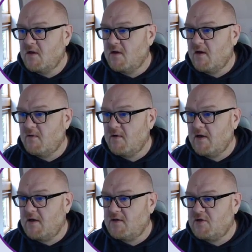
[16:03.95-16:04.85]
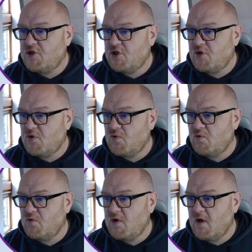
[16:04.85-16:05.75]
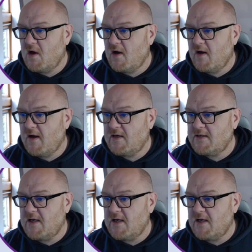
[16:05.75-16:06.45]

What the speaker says: Now I need to hide